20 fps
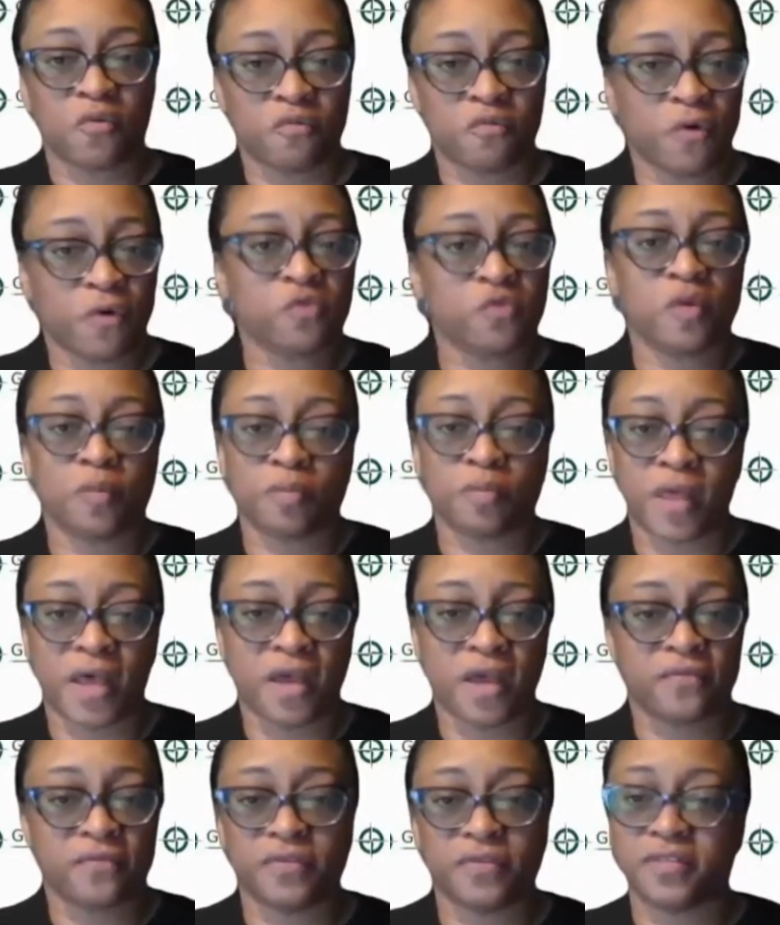folks were
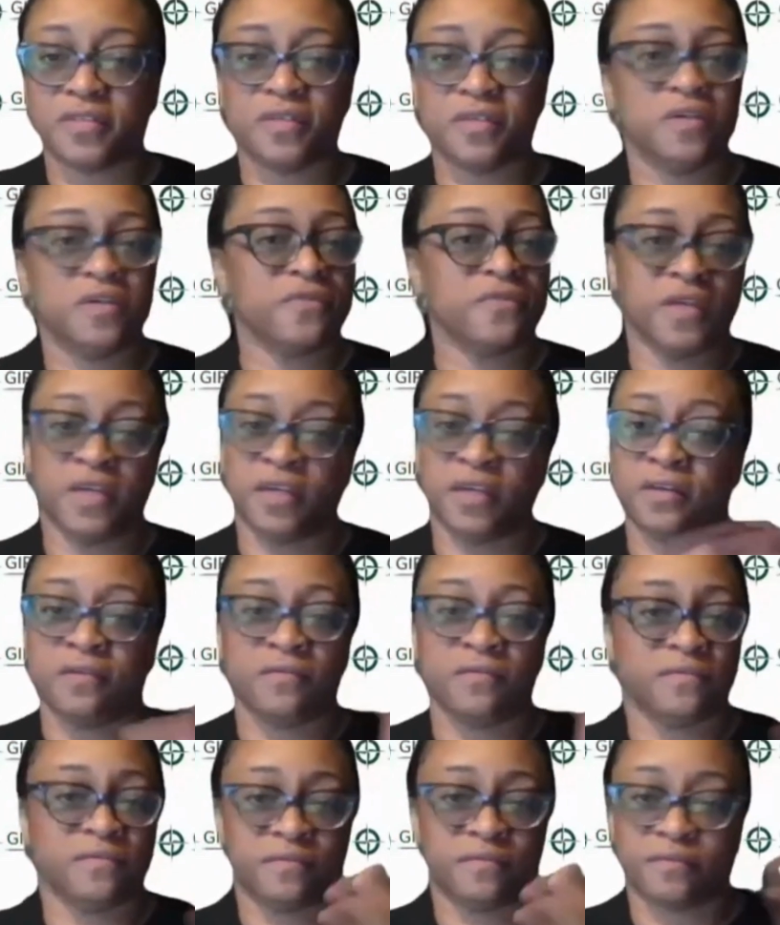applying for stuff, and
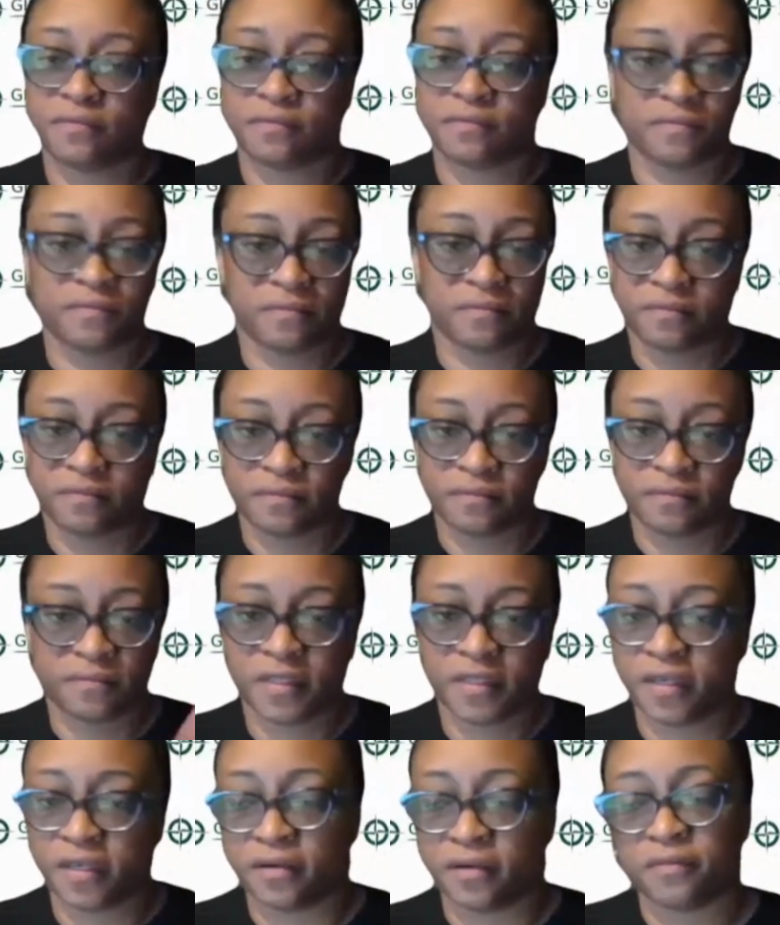
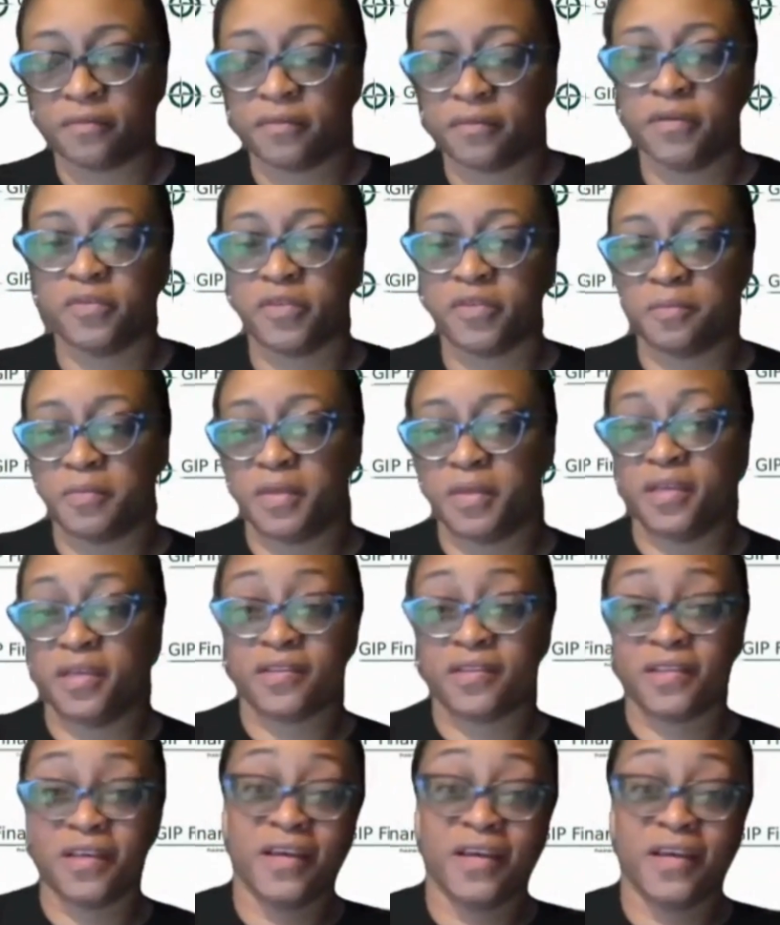yeah, it was a mess.